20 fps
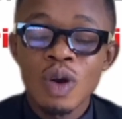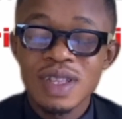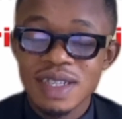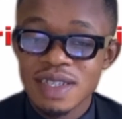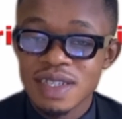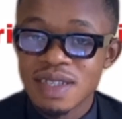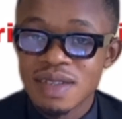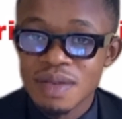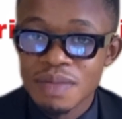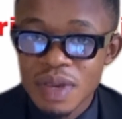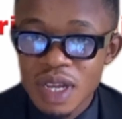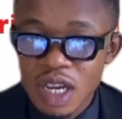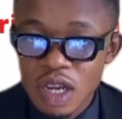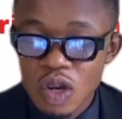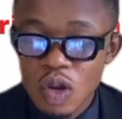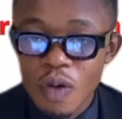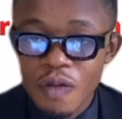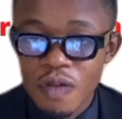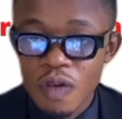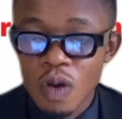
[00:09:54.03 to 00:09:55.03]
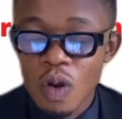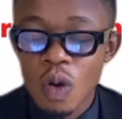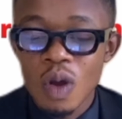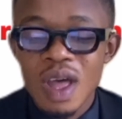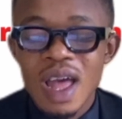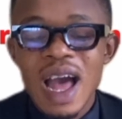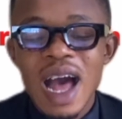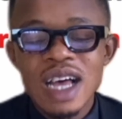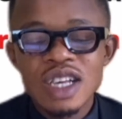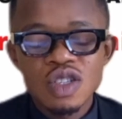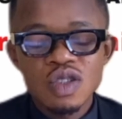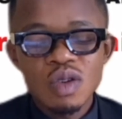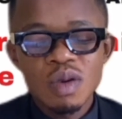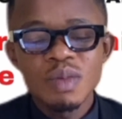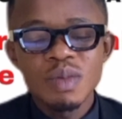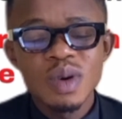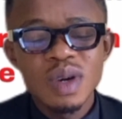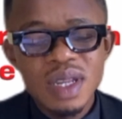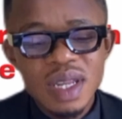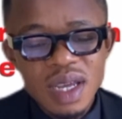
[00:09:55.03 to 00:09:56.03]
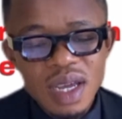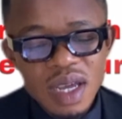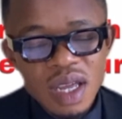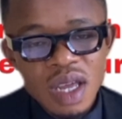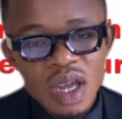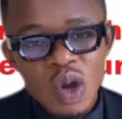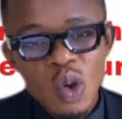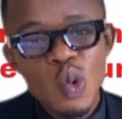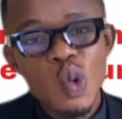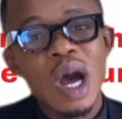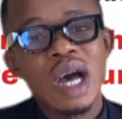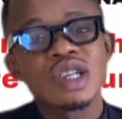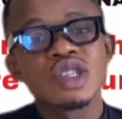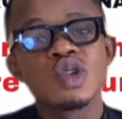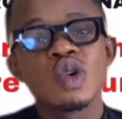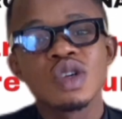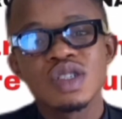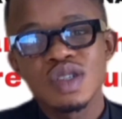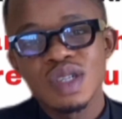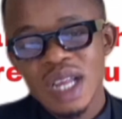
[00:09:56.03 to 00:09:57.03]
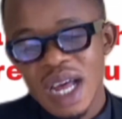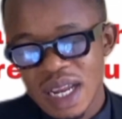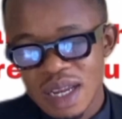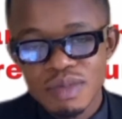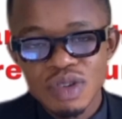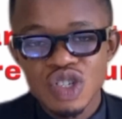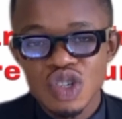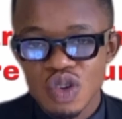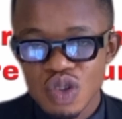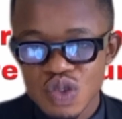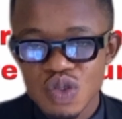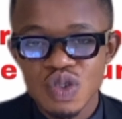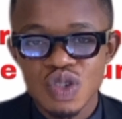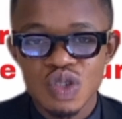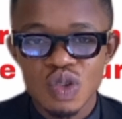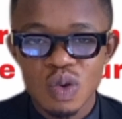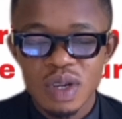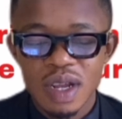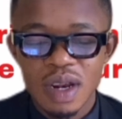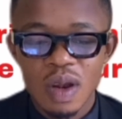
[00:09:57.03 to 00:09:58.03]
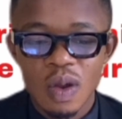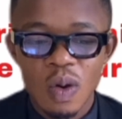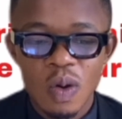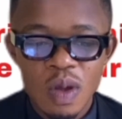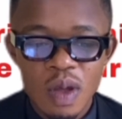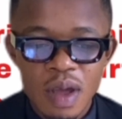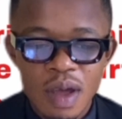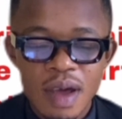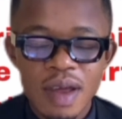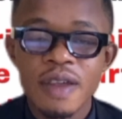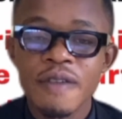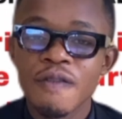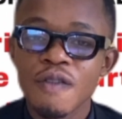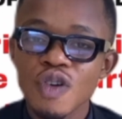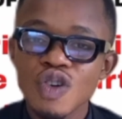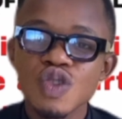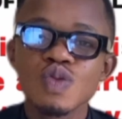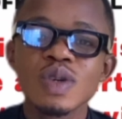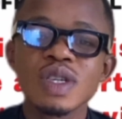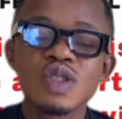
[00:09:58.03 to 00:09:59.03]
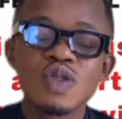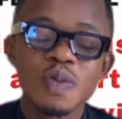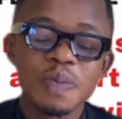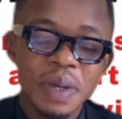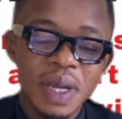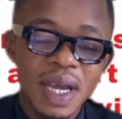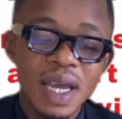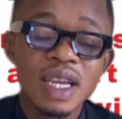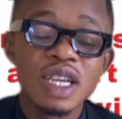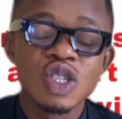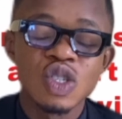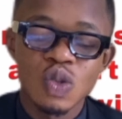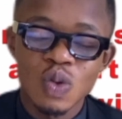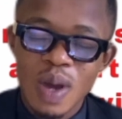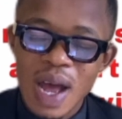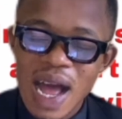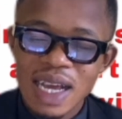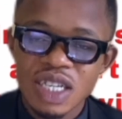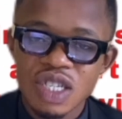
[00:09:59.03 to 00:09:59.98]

what is the meaning of law? As somebody who has gotten admission to study law, the first way to begin is to